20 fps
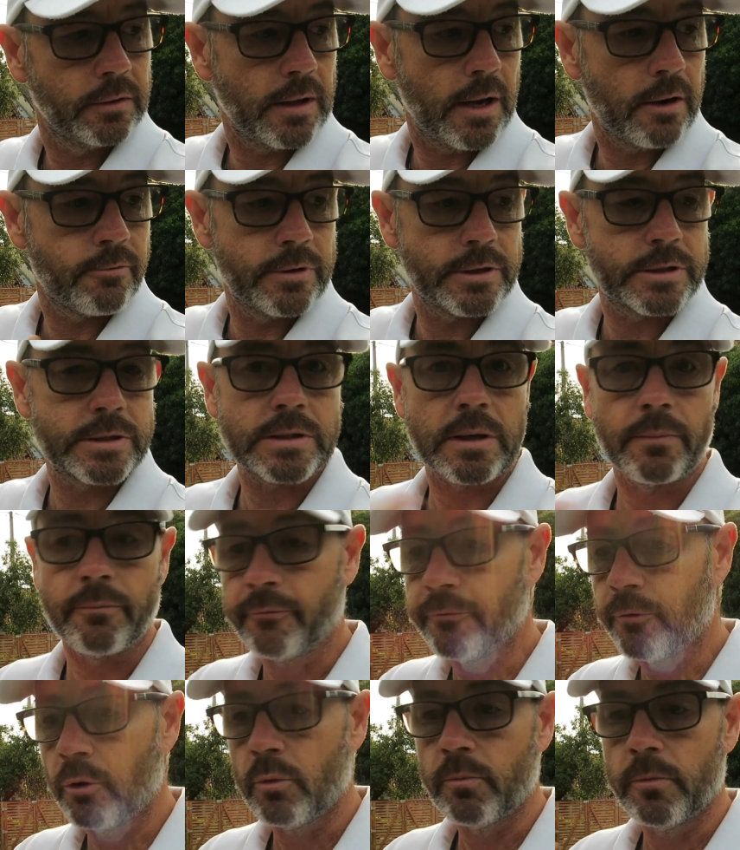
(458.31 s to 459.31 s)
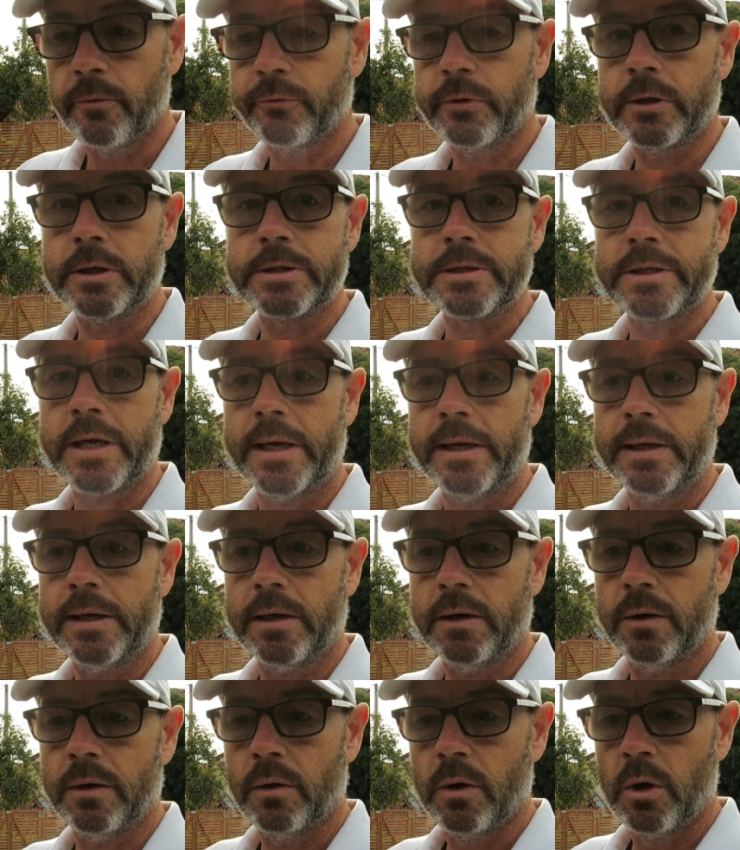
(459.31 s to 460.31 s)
there is some form of container